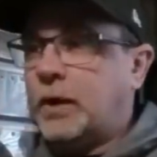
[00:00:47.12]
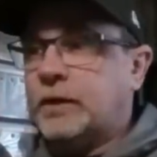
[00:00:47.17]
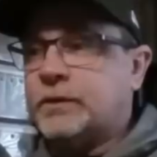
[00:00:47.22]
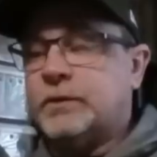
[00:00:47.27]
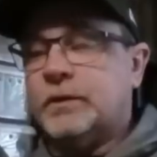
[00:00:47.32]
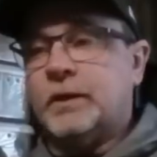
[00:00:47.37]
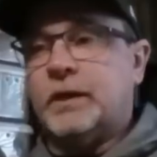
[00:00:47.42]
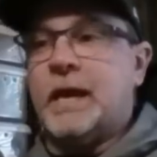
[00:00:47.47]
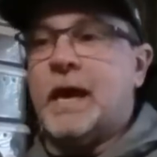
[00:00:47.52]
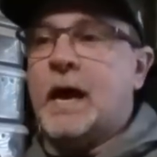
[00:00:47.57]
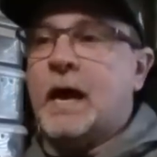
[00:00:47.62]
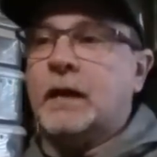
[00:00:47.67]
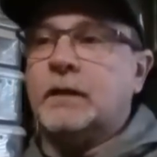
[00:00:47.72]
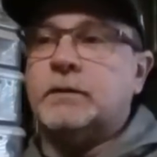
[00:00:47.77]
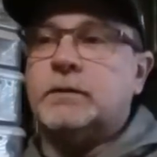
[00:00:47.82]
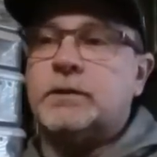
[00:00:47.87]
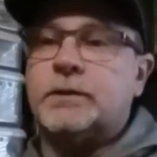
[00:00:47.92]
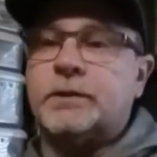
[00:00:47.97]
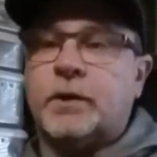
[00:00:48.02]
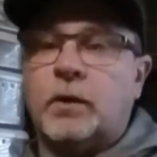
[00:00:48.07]
Tarantula
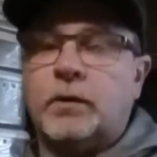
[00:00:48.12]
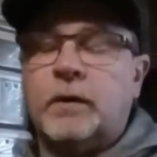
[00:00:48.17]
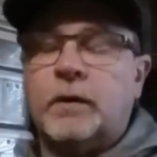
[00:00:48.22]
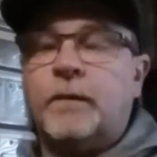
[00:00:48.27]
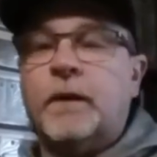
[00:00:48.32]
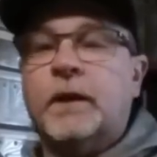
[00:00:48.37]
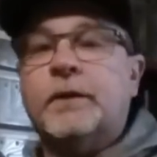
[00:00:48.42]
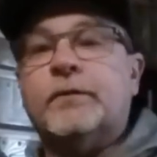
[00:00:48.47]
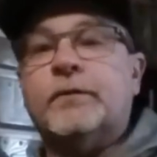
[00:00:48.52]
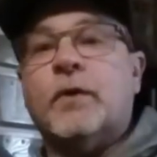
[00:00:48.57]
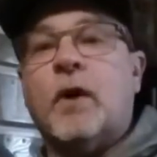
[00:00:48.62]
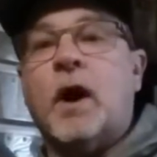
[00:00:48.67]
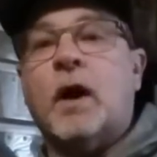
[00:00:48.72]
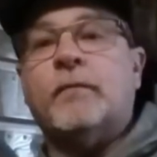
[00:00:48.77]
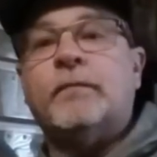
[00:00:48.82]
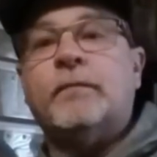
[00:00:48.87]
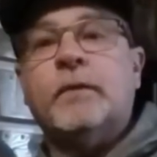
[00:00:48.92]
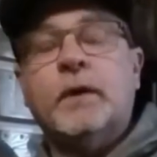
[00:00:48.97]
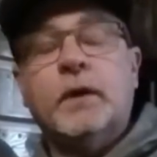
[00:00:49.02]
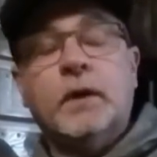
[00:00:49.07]
Cat started things
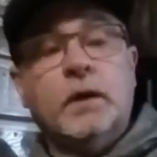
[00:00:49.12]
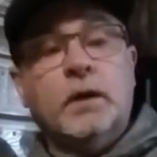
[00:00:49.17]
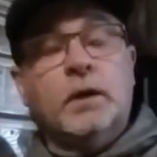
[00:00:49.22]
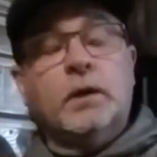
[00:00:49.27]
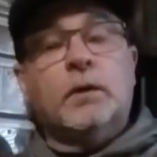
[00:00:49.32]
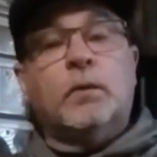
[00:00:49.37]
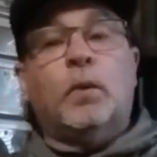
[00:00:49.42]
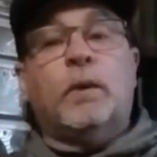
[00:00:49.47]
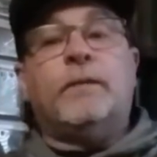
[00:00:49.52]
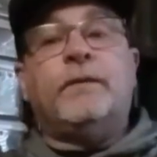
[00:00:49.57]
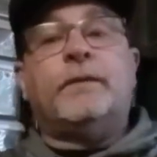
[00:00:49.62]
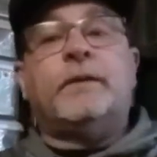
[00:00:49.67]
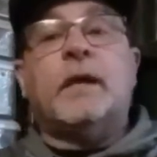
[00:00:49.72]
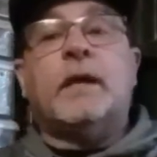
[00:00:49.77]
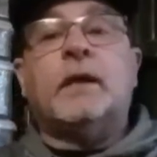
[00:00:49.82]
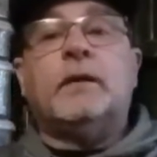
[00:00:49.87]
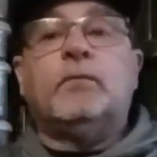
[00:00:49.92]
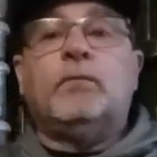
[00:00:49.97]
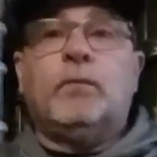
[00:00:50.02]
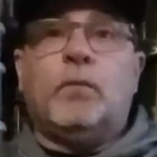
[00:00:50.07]
off
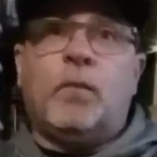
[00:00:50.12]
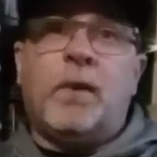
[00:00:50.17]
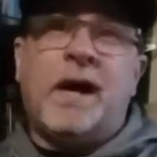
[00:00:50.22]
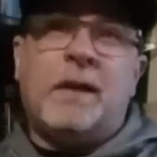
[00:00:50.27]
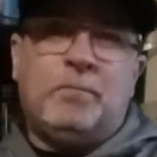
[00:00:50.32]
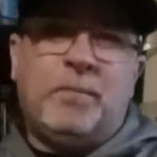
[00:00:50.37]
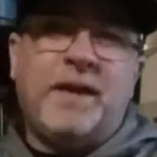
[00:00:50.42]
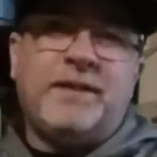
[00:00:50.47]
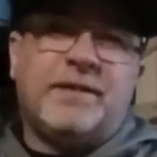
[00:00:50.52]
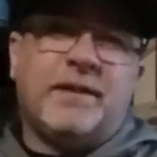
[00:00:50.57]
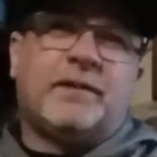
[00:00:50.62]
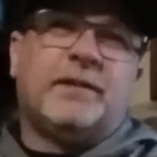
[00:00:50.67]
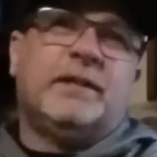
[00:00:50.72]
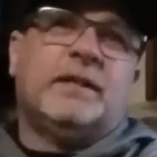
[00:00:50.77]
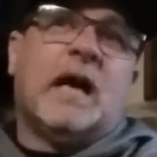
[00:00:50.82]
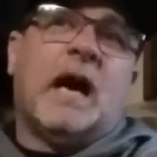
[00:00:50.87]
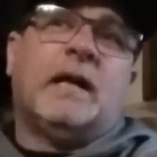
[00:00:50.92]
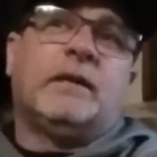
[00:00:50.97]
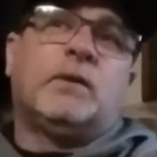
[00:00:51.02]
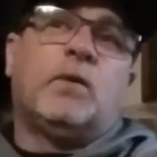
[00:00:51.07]
with basically
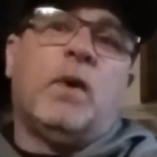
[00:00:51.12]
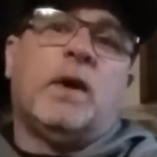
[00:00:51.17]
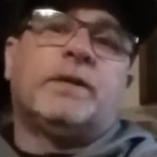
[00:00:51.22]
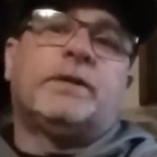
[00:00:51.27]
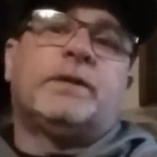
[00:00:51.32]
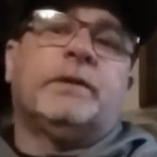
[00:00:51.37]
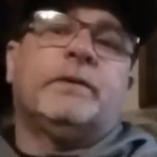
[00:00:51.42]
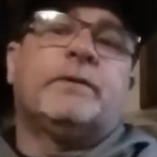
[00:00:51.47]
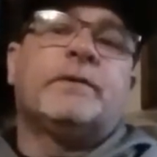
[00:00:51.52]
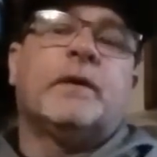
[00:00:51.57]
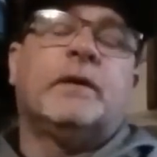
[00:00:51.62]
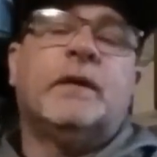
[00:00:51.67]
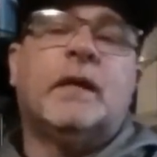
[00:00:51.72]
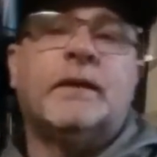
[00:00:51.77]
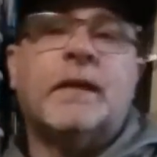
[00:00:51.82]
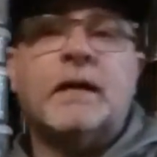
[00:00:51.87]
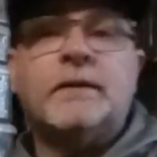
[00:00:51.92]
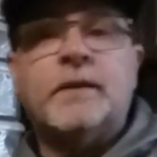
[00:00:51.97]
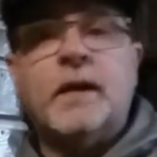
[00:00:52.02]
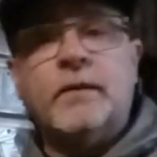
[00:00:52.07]
9 questions, and
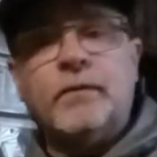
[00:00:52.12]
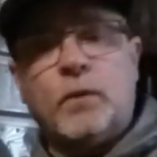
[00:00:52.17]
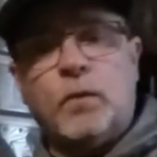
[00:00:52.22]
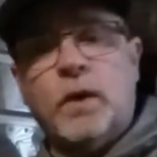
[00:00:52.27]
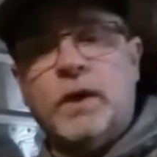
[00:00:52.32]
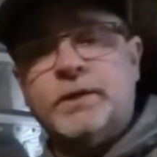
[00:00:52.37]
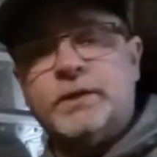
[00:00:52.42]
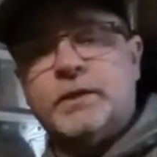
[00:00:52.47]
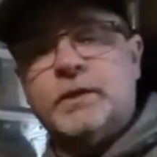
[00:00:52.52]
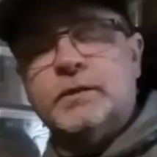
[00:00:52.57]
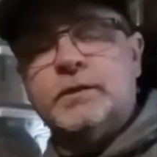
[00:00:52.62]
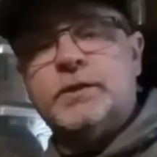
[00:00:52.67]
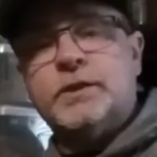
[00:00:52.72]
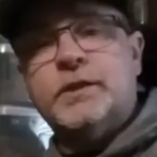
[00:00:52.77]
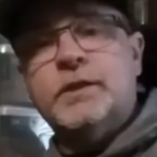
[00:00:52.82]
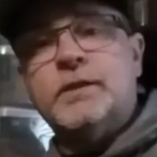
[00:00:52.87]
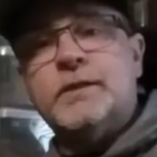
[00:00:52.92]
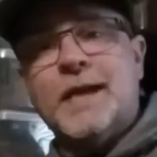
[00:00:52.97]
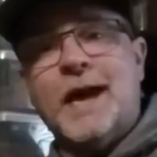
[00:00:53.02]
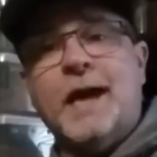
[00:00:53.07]
then that 10th question
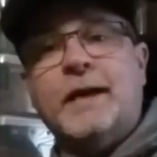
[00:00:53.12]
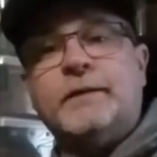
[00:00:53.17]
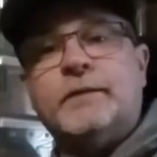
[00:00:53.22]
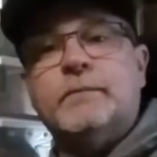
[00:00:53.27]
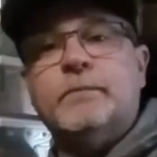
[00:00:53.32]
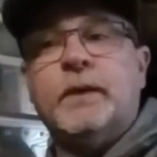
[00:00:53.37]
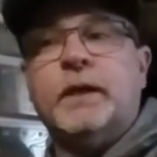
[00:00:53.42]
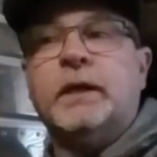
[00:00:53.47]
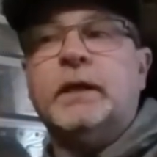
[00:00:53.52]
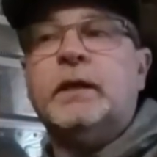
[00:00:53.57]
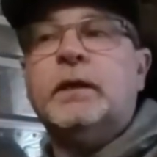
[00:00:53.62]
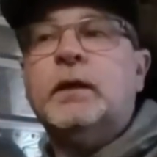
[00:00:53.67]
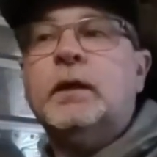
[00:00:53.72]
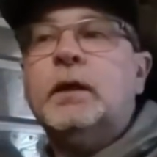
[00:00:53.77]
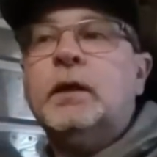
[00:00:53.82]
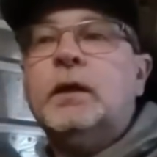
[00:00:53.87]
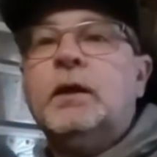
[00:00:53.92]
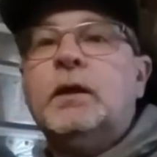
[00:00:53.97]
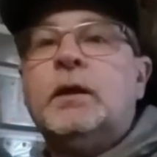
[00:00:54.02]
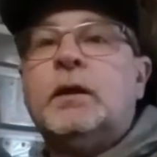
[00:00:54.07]
she tagged me
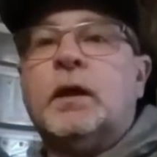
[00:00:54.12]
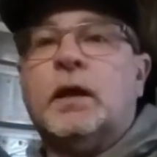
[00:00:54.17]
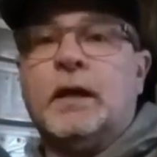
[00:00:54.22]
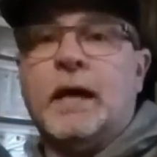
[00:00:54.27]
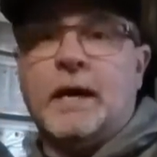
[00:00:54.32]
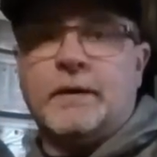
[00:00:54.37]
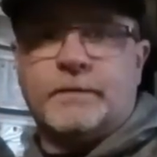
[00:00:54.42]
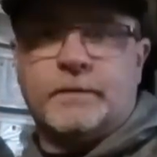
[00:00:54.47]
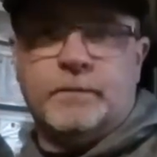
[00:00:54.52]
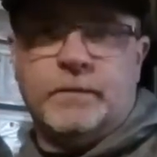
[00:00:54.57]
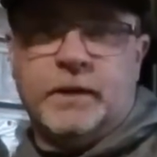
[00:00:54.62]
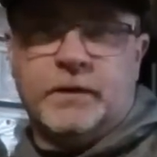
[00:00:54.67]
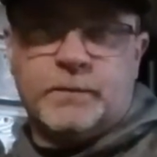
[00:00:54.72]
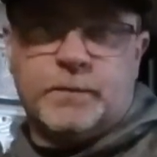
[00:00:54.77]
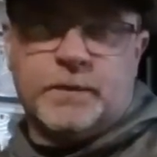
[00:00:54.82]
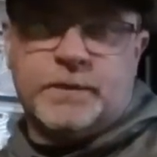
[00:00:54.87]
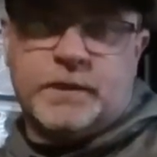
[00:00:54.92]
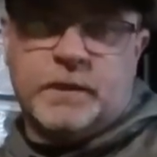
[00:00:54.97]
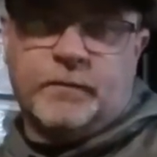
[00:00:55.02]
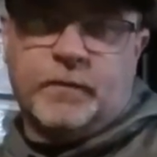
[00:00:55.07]
and asked me a
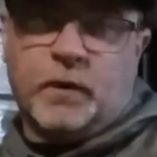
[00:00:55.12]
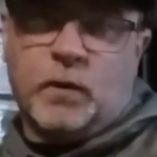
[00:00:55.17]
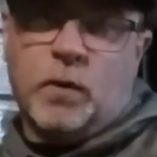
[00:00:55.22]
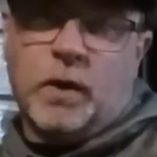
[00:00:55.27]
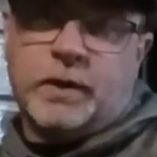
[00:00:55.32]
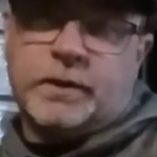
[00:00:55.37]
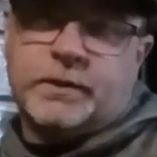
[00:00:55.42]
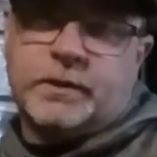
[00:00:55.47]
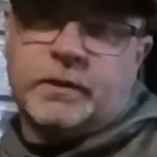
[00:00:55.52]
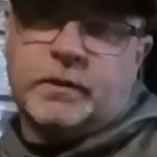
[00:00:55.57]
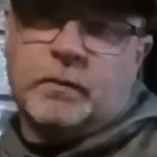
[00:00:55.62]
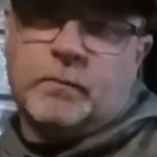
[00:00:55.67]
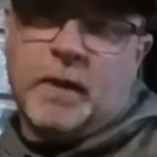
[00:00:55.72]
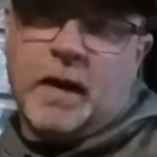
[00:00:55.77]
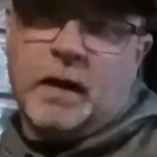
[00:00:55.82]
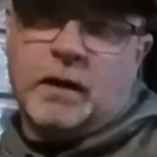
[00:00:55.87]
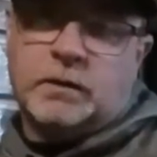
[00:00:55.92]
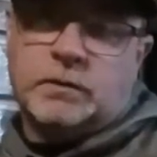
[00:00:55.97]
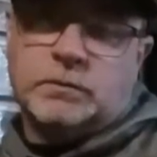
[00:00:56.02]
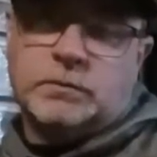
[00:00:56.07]
specific question
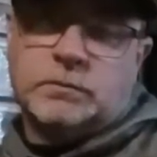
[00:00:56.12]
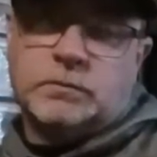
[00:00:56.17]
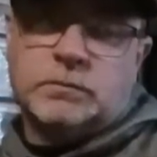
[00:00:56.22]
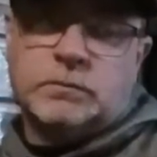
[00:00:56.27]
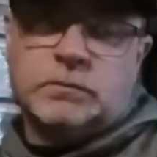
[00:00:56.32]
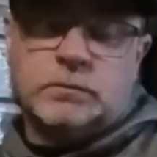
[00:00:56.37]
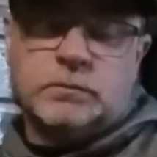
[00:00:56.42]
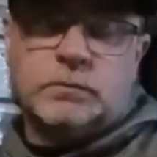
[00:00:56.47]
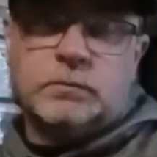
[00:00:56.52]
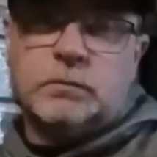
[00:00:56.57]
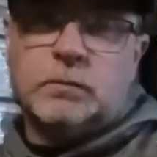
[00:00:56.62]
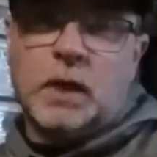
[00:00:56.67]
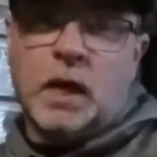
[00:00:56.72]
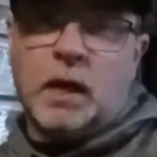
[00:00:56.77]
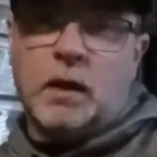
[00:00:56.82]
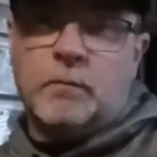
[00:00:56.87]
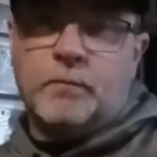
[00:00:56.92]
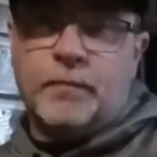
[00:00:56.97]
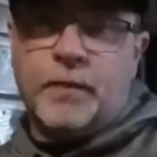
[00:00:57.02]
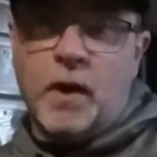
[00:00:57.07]
about
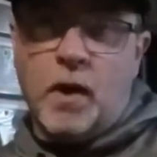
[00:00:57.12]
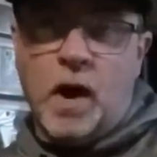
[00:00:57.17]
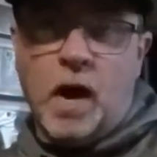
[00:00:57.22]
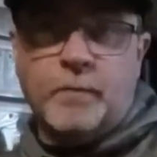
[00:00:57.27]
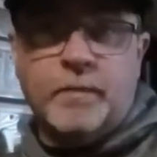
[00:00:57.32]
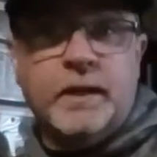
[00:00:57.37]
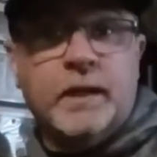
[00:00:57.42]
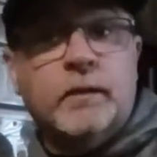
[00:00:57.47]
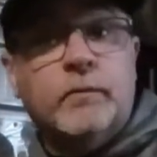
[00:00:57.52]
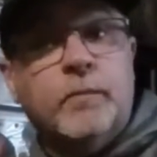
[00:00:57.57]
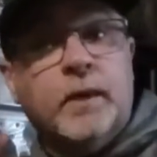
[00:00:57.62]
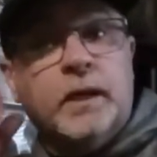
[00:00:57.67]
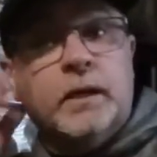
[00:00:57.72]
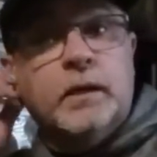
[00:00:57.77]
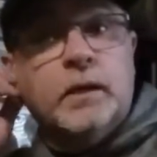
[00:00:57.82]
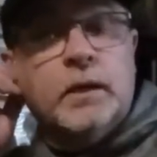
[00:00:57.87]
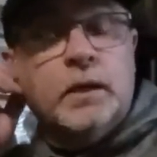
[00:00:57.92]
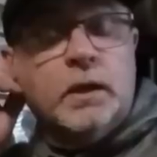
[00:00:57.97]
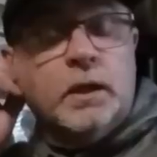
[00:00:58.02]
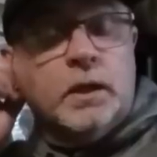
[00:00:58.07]
the hobby and me.